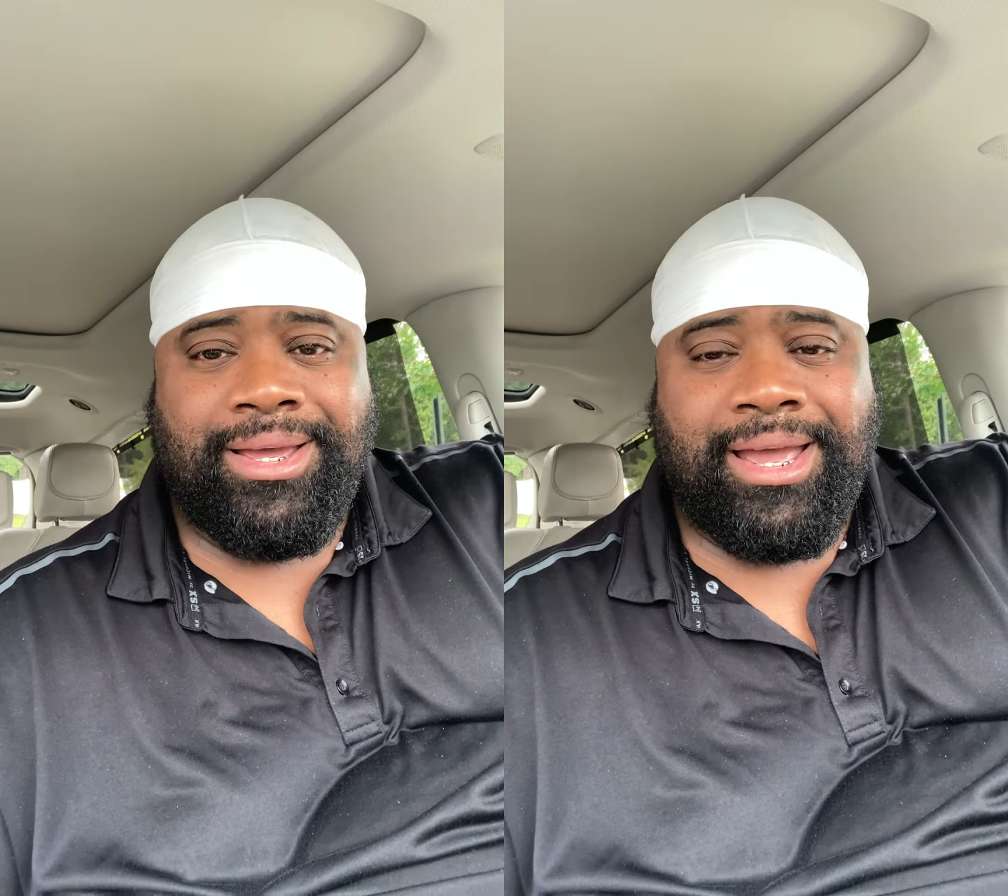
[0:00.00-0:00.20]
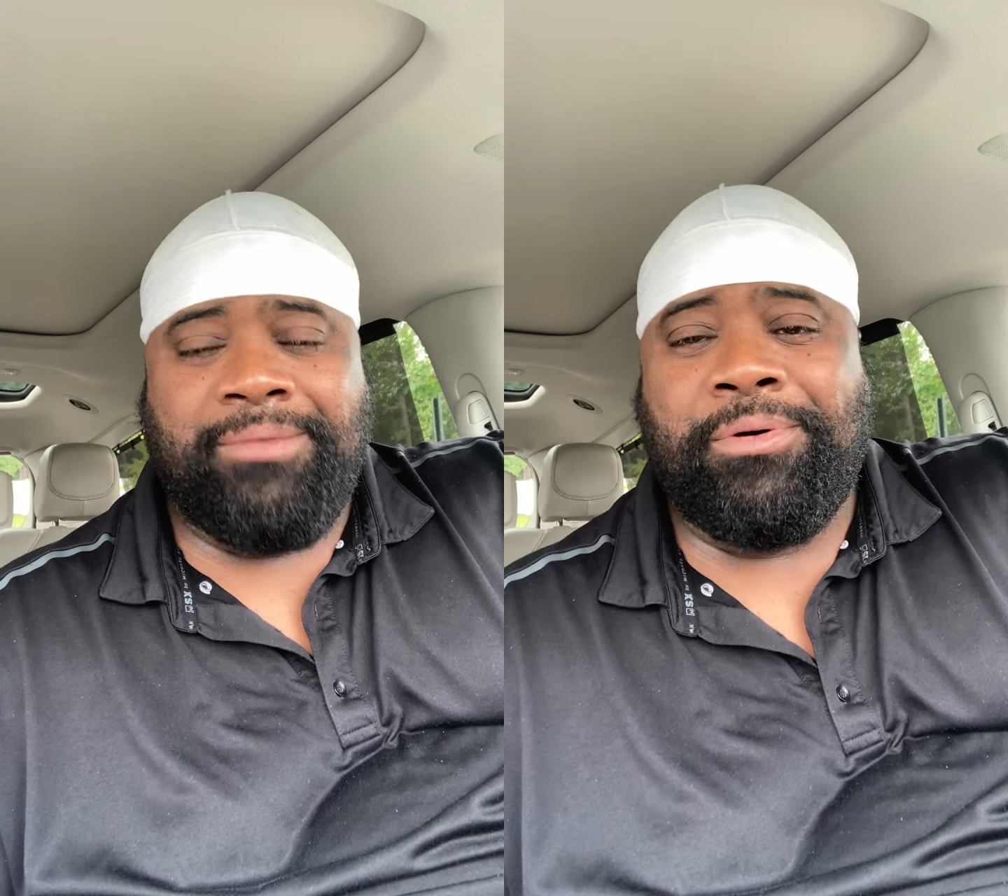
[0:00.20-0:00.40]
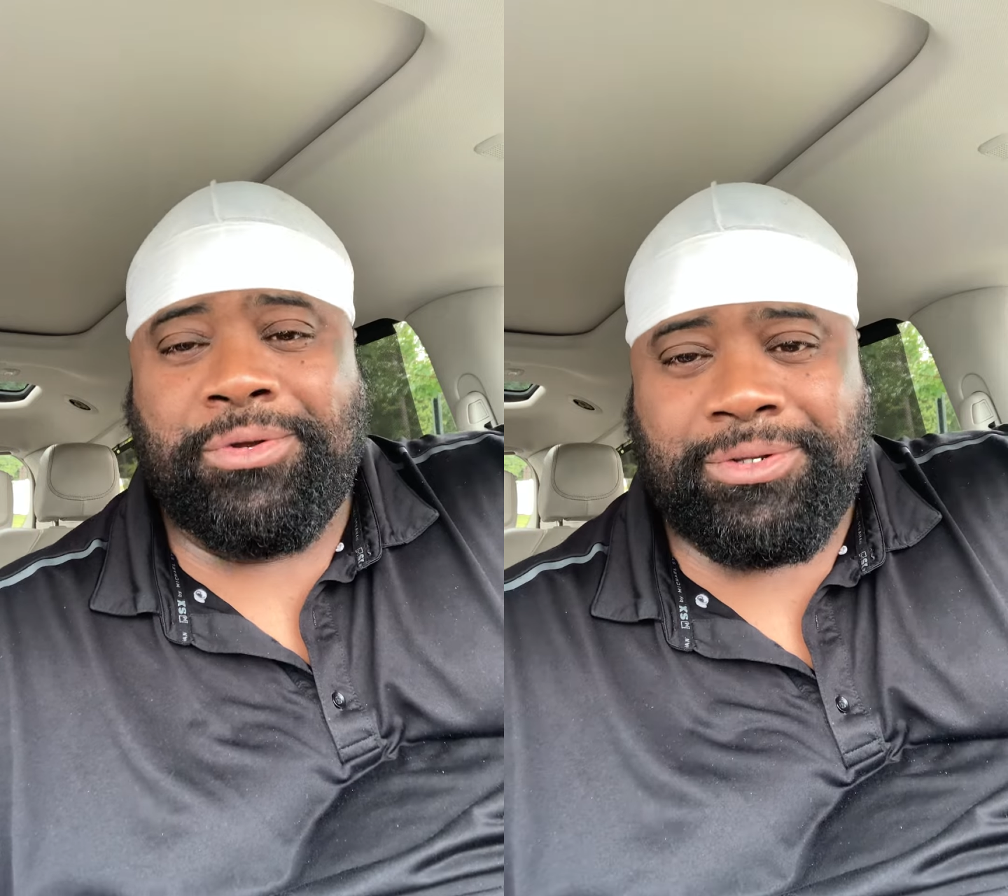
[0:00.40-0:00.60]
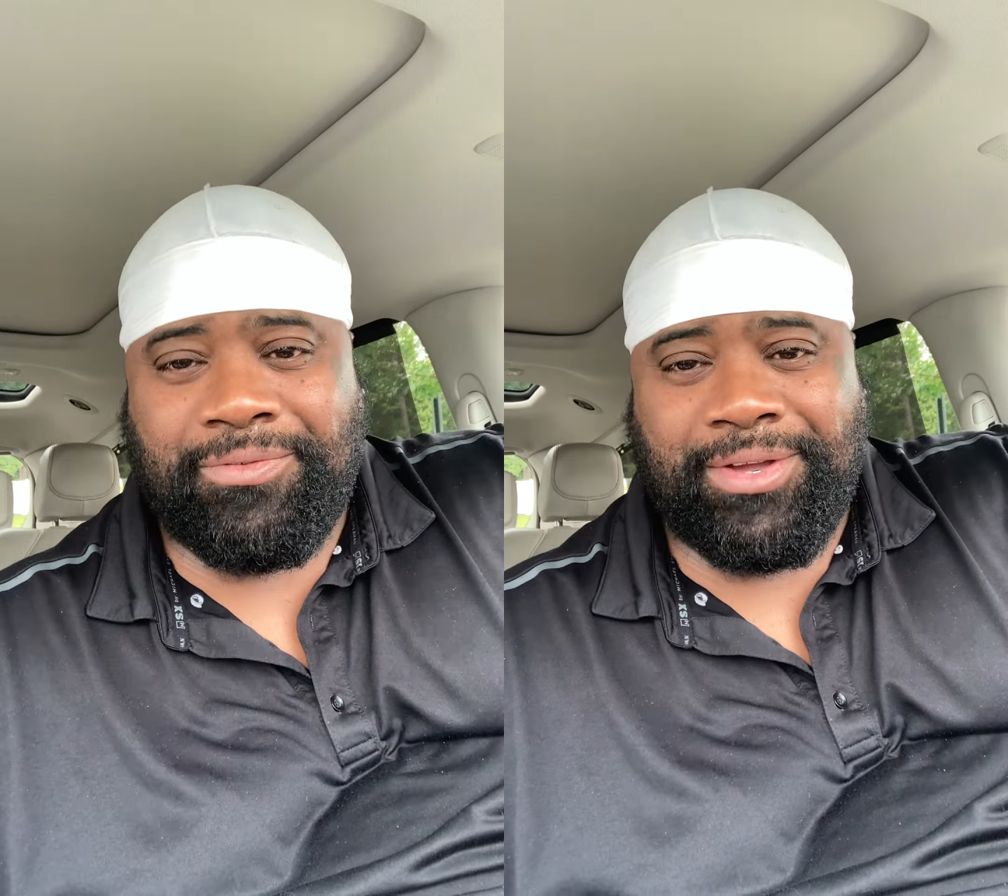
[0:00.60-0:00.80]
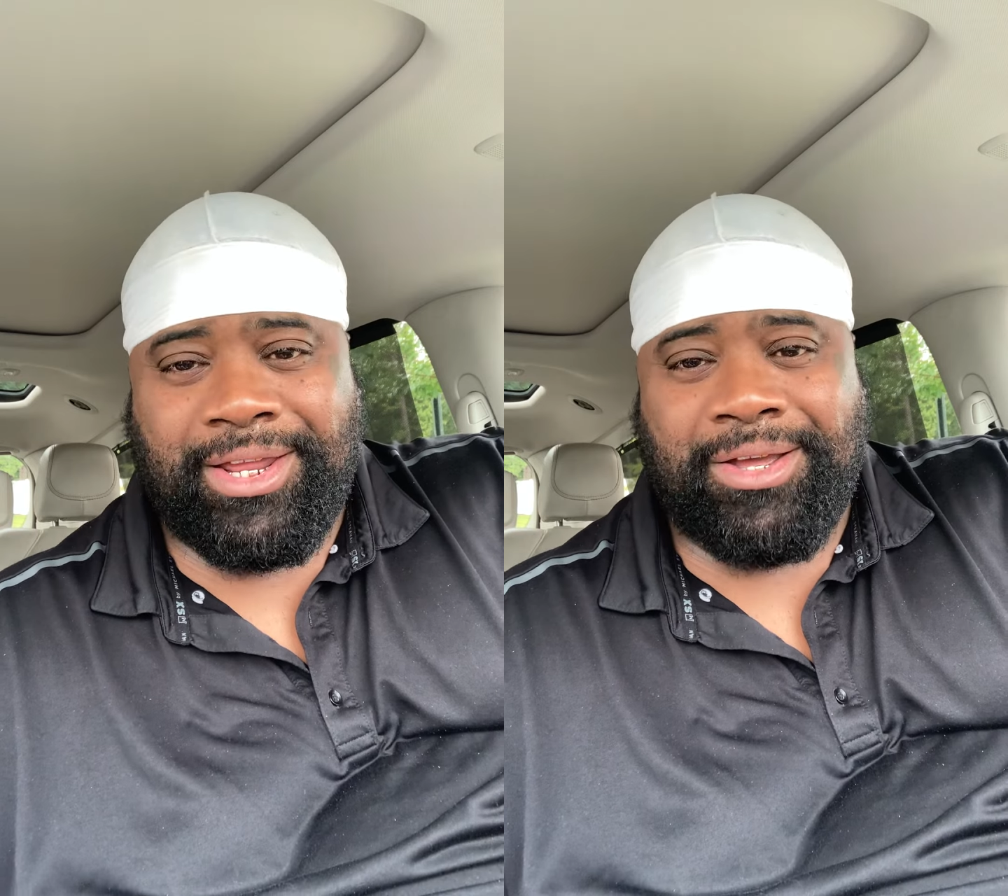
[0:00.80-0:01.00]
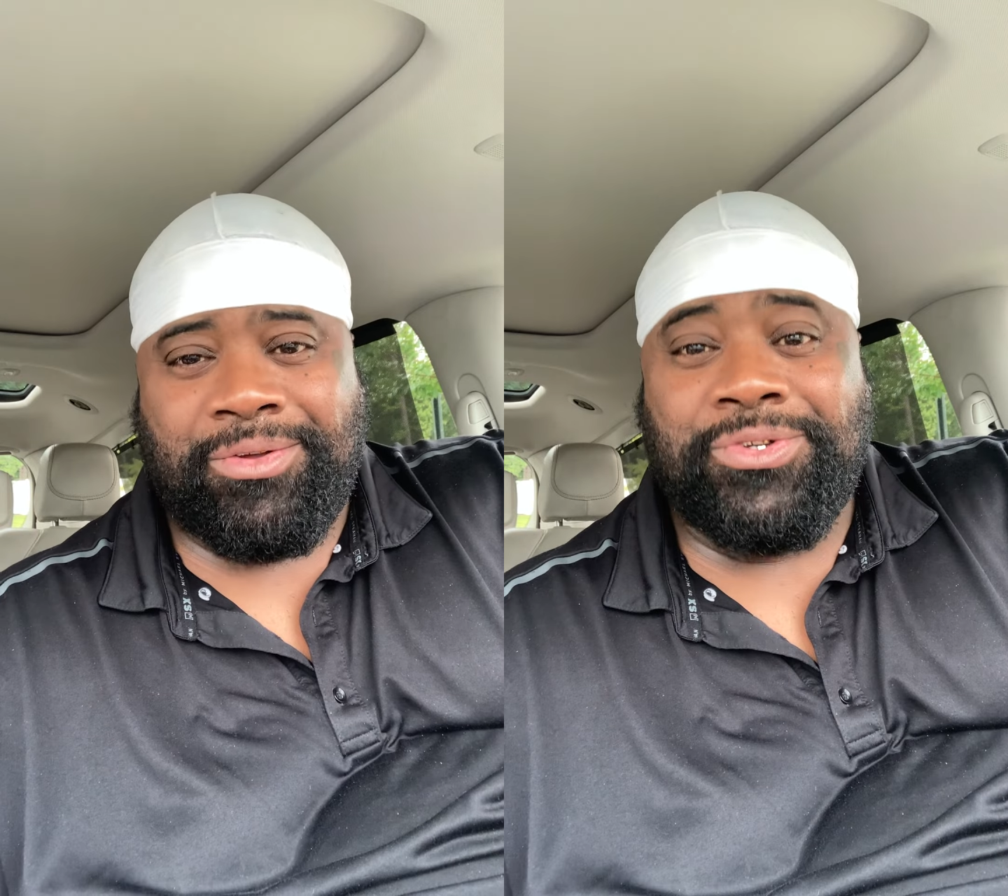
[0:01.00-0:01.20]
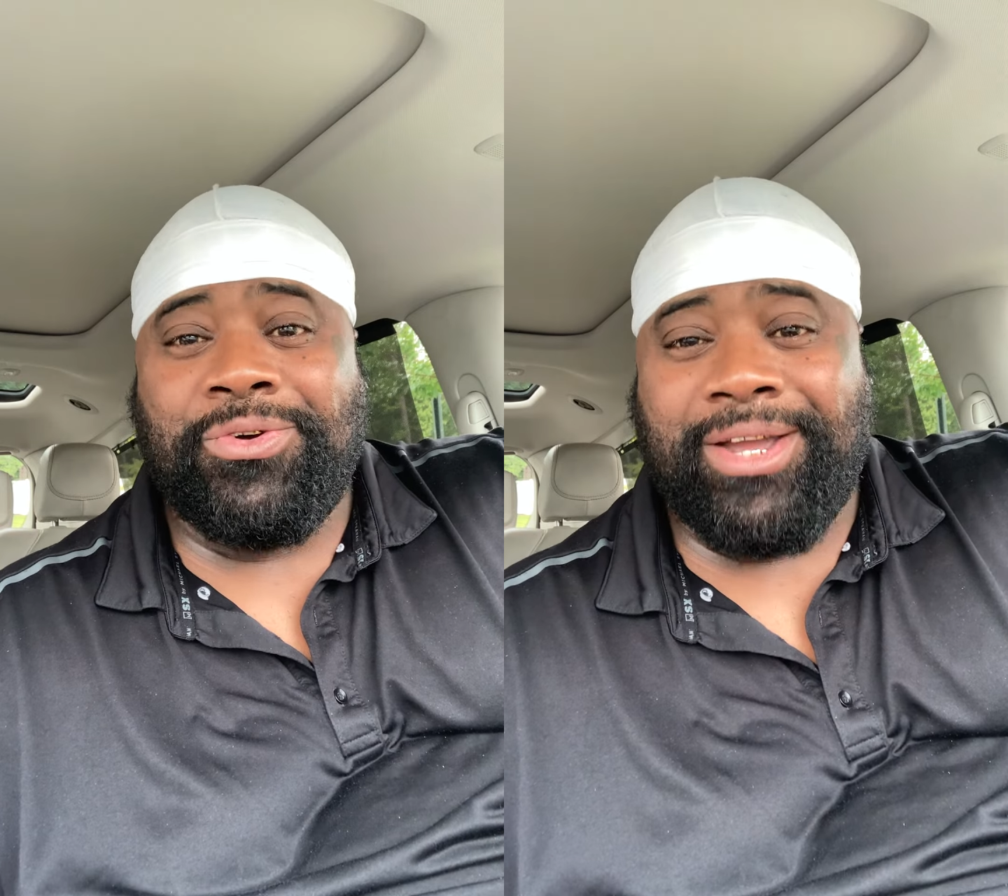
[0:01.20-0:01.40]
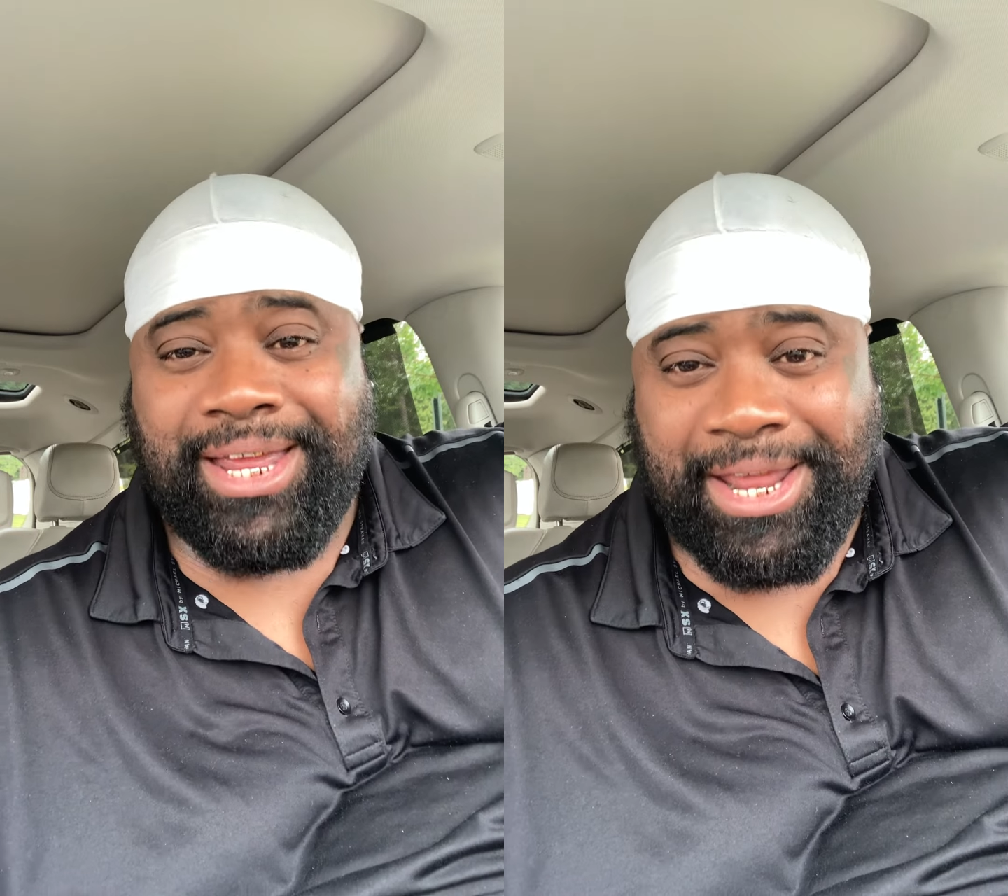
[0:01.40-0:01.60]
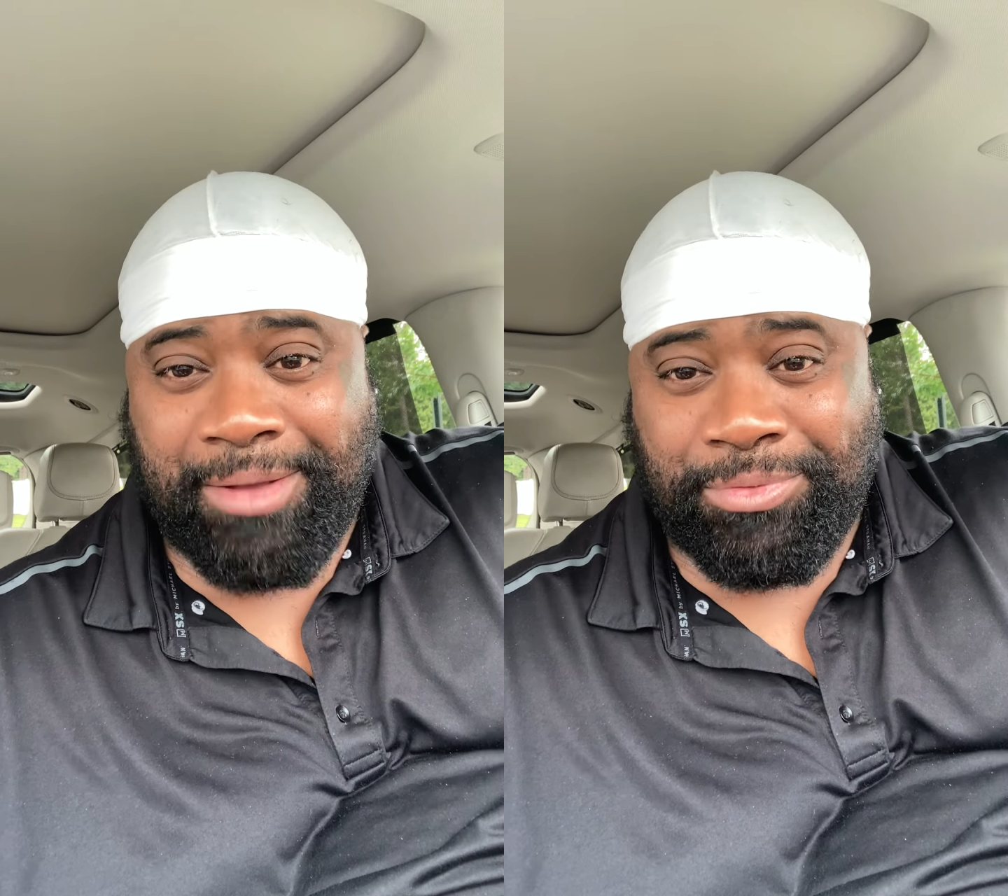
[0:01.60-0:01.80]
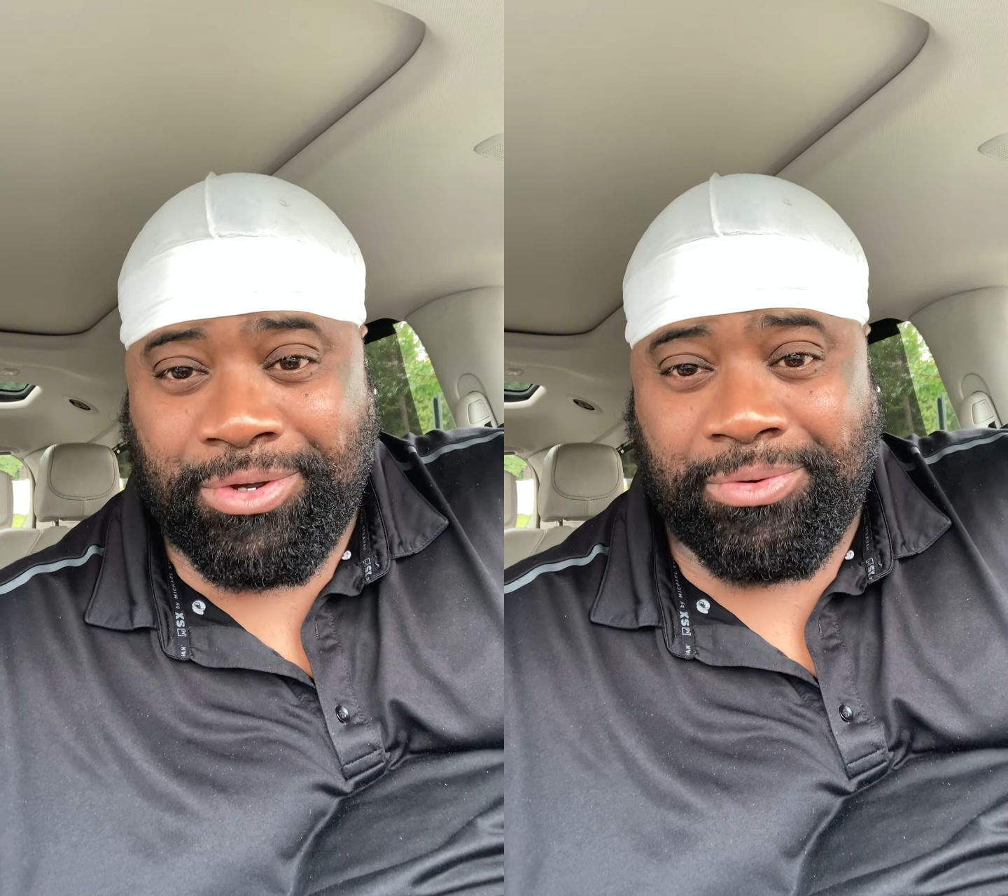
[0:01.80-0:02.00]
and post a video so it can
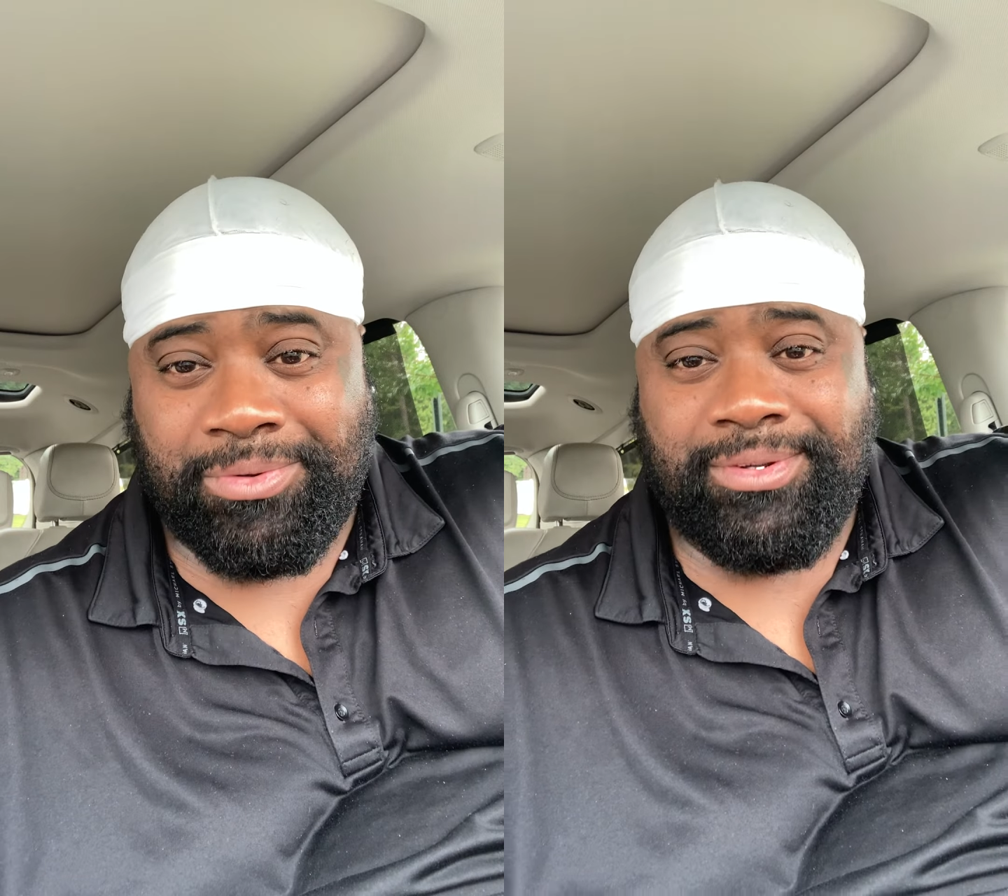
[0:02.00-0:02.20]
help you.